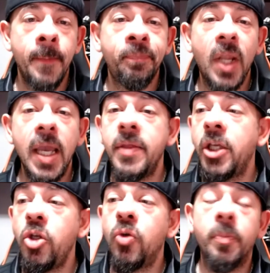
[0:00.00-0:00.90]
And then
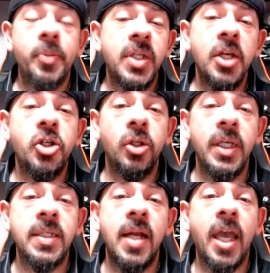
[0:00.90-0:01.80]
you could potentially
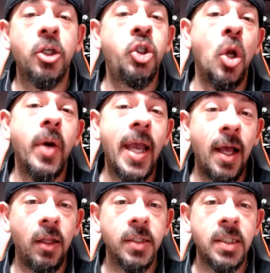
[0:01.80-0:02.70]
snag Jonah
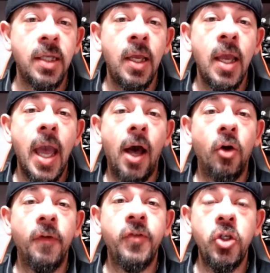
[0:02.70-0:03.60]
Ellis out
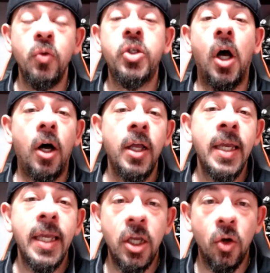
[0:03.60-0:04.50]
of Utah
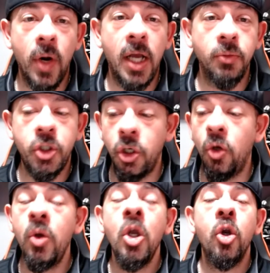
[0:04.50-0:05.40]
in round two,
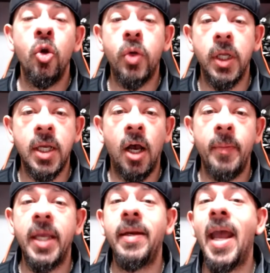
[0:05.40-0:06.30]
who can come
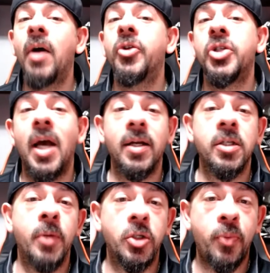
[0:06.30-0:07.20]
in. Now there's not as
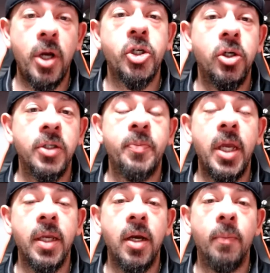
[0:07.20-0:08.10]
much pressure as being
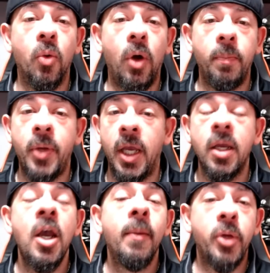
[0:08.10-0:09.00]
a number one pick,
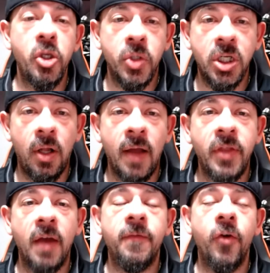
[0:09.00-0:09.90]
but you still have
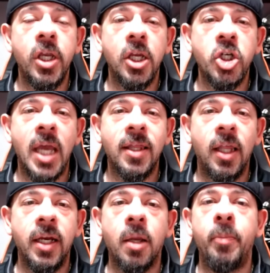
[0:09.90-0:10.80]
that freakish
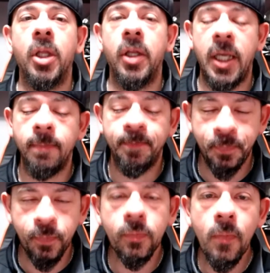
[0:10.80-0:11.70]
athletic ability.
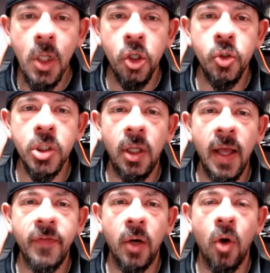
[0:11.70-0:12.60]
You still have
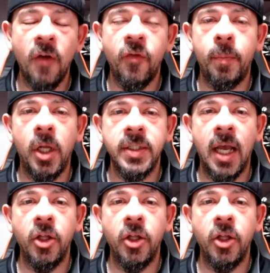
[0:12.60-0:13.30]
that raw football talent.